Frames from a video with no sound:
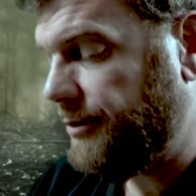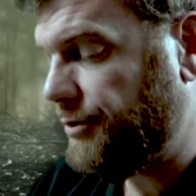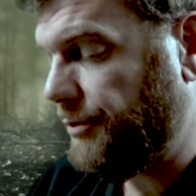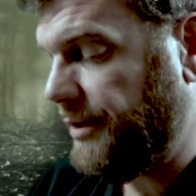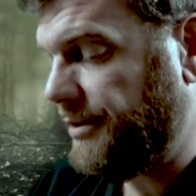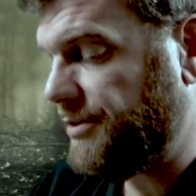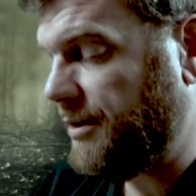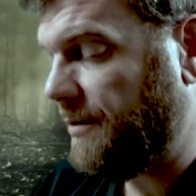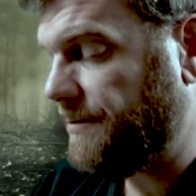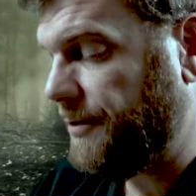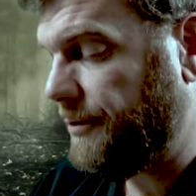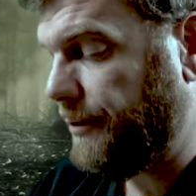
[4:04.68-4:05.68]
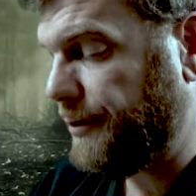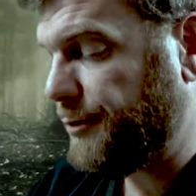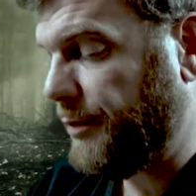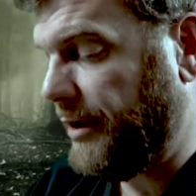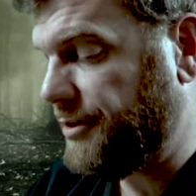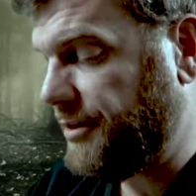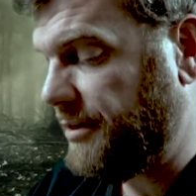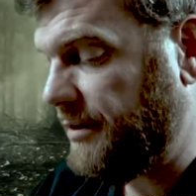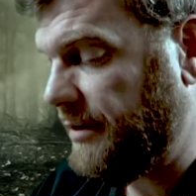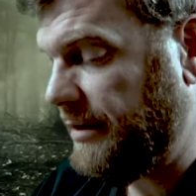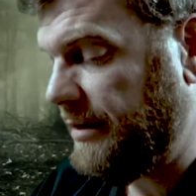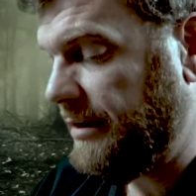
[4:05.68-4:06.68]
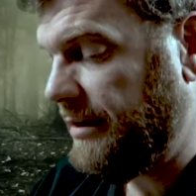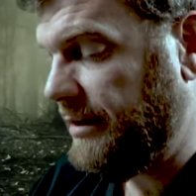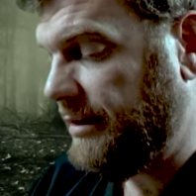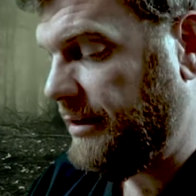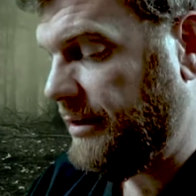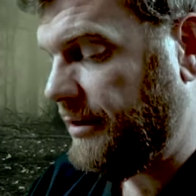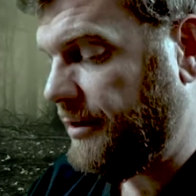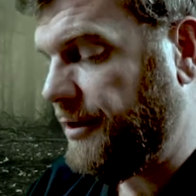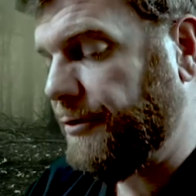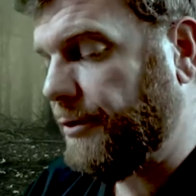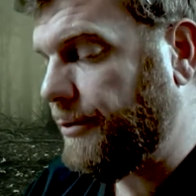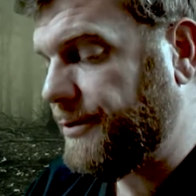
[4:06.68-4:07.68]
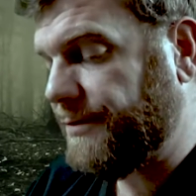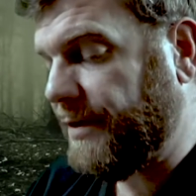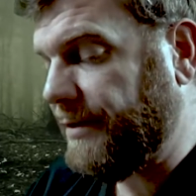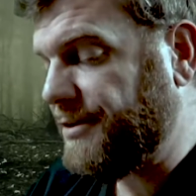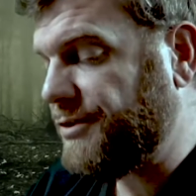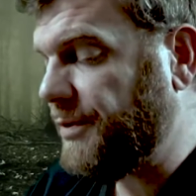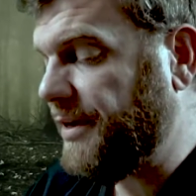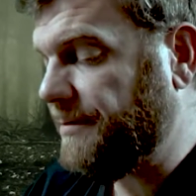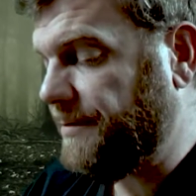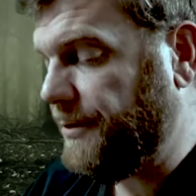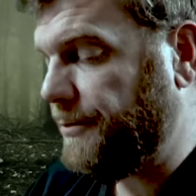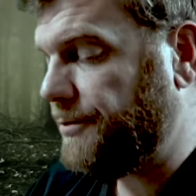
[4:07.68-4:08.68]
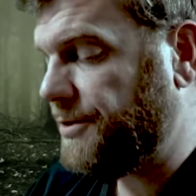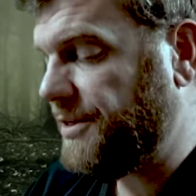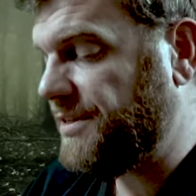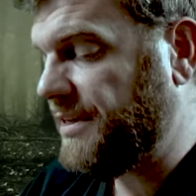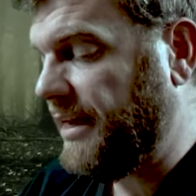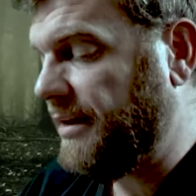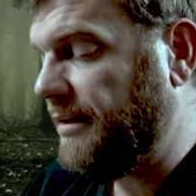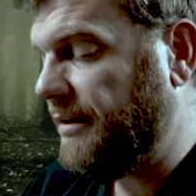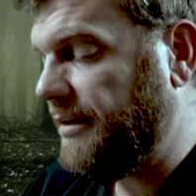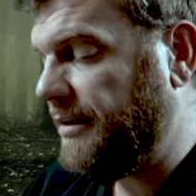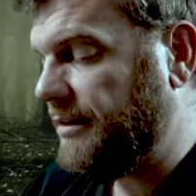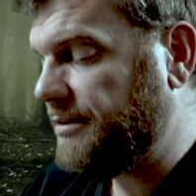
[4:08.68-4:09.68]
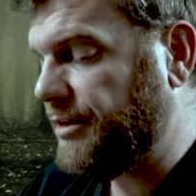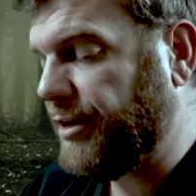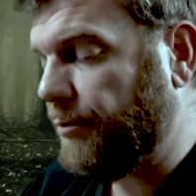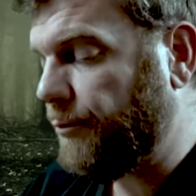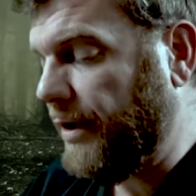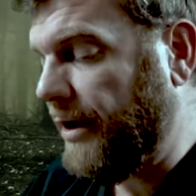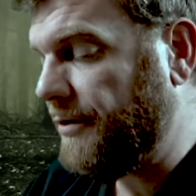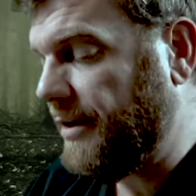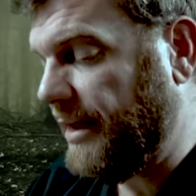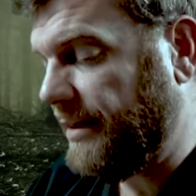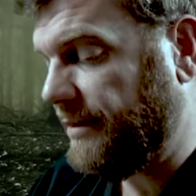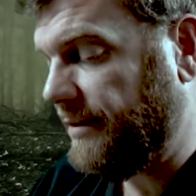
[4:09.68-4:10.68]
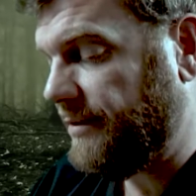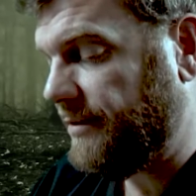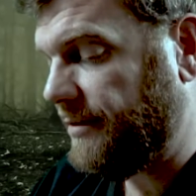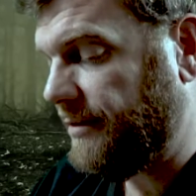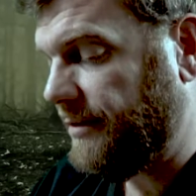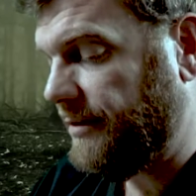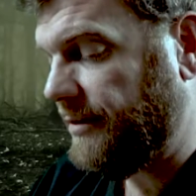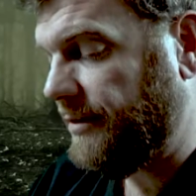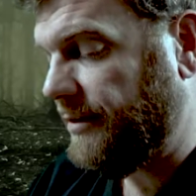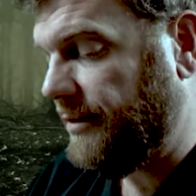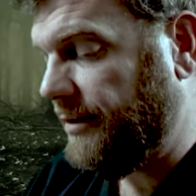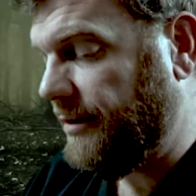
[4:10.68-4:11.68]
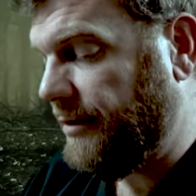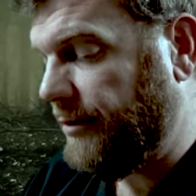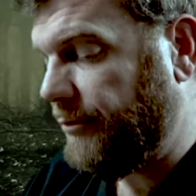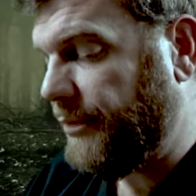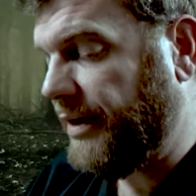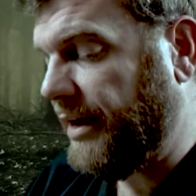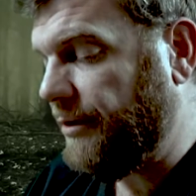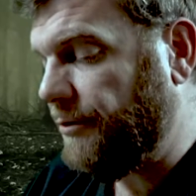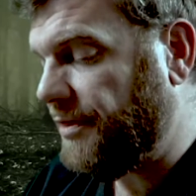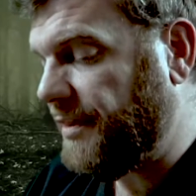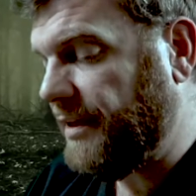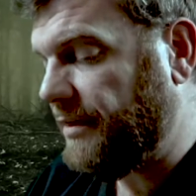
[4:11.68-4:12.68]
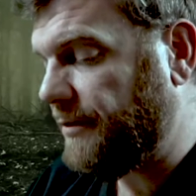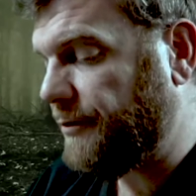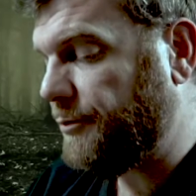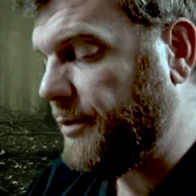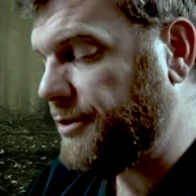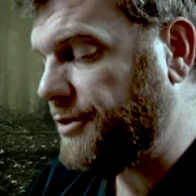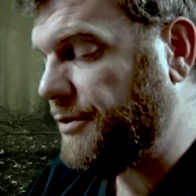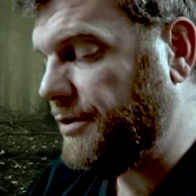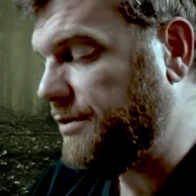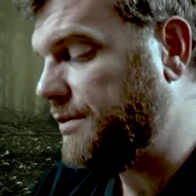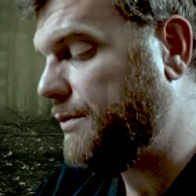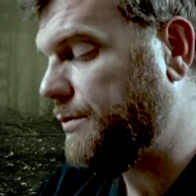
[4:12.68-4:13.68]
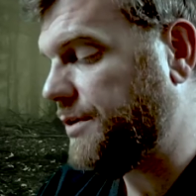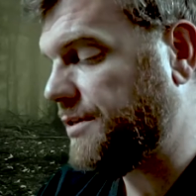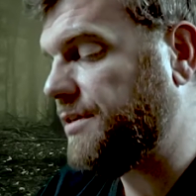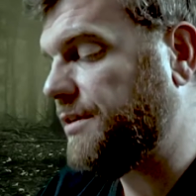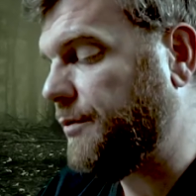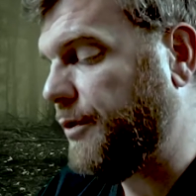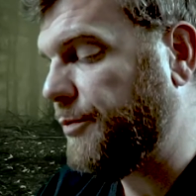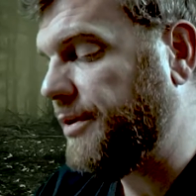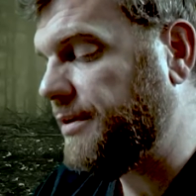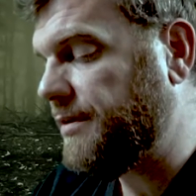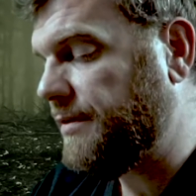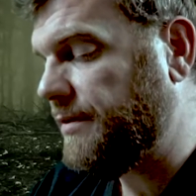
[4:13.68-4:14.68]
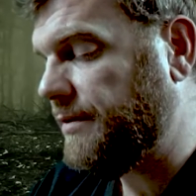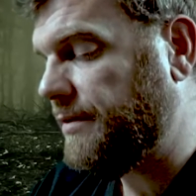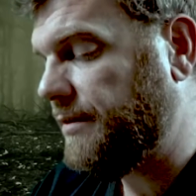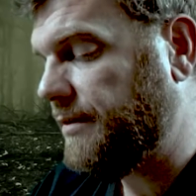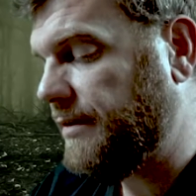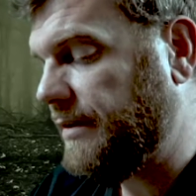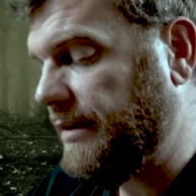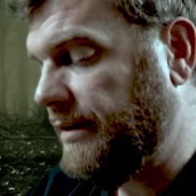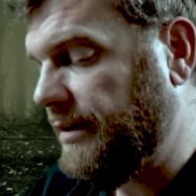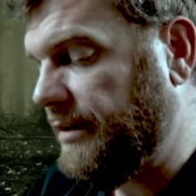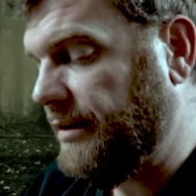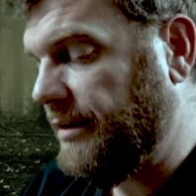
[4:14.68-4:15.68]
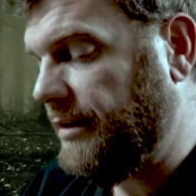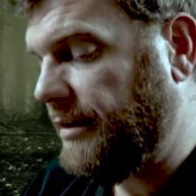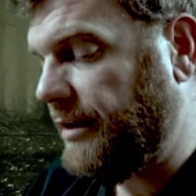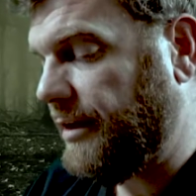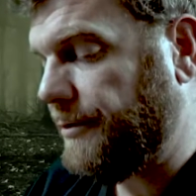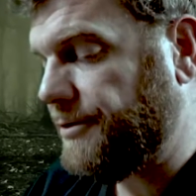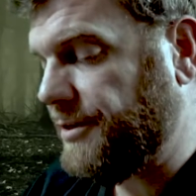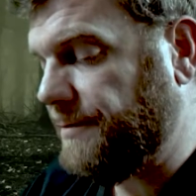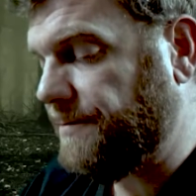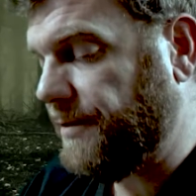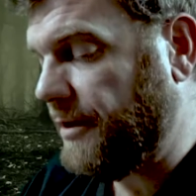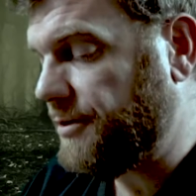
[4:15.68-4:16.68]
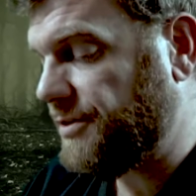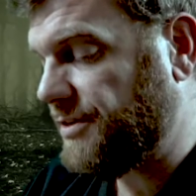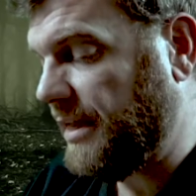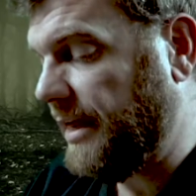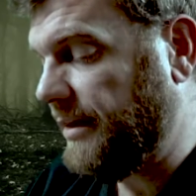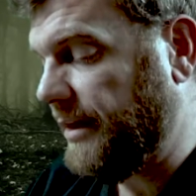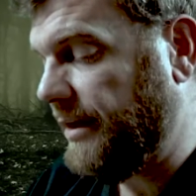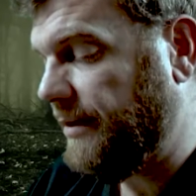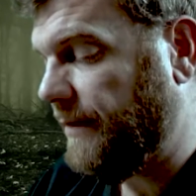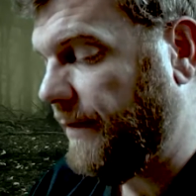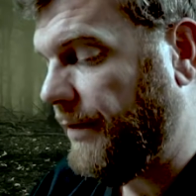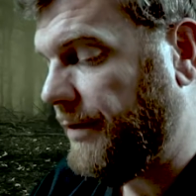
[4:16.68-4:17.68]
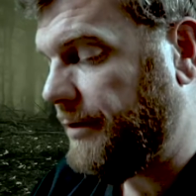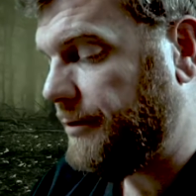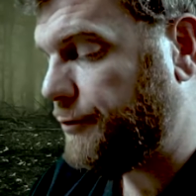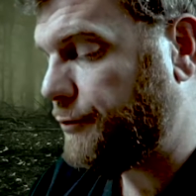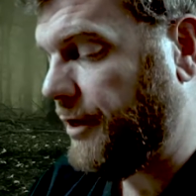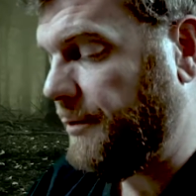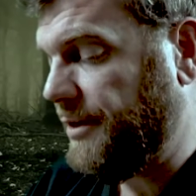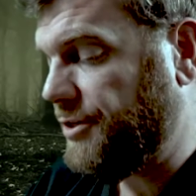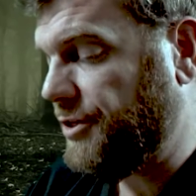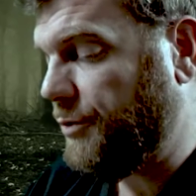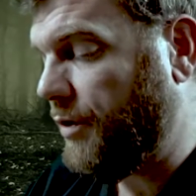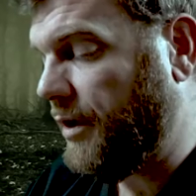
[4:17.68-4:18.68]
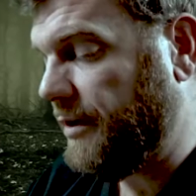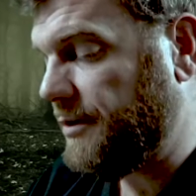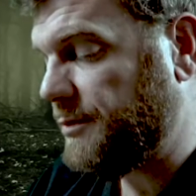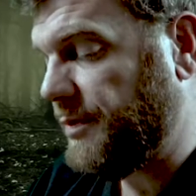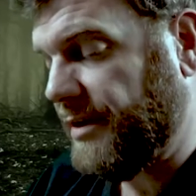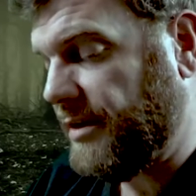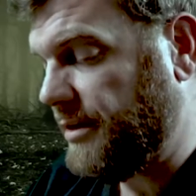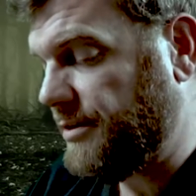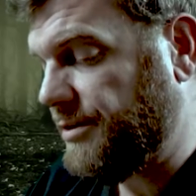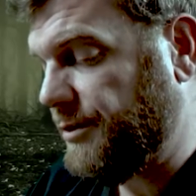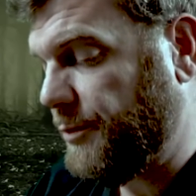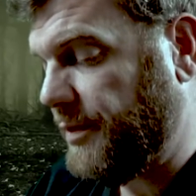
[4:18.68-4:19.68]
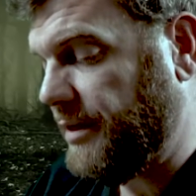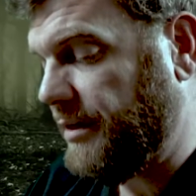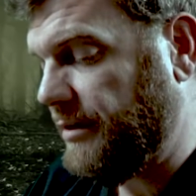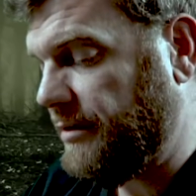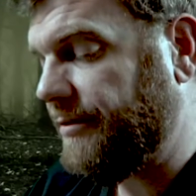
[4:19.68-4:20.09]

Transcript: Julia softened her expression. "You know it's very sweet of you," she said, "to come round like this. But I don't think there's much you can do just at the moment." Kirsty flushed slightly. Dreamy she was, but not stupid.